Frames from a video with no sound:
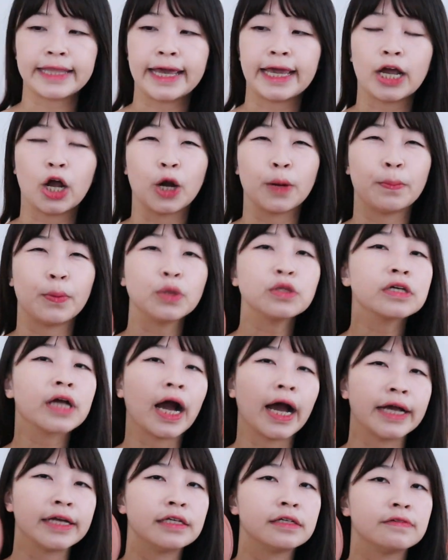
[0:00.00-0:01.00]
They are both
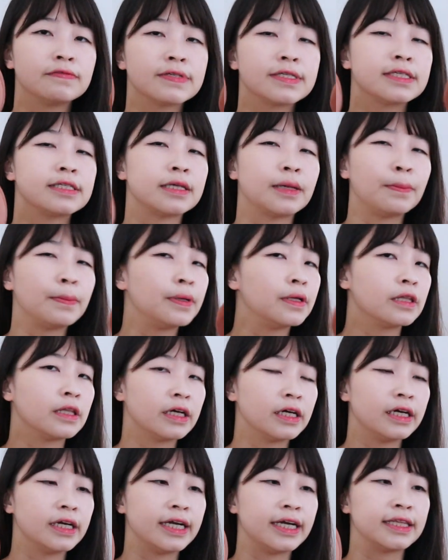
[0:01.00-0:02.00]
kind of
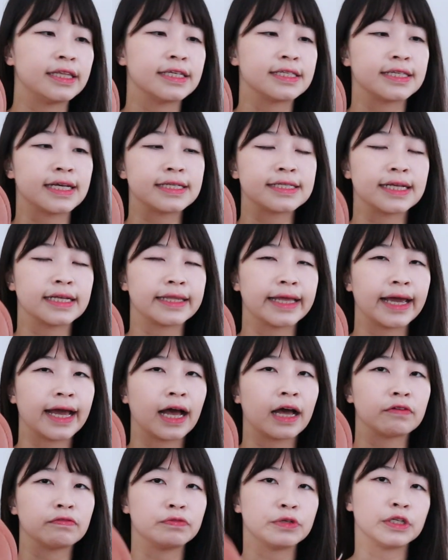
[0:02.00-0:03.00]
similar in the sense that they
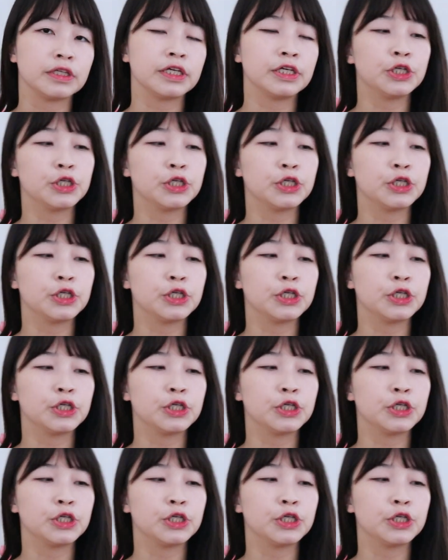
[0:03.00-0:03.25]
have really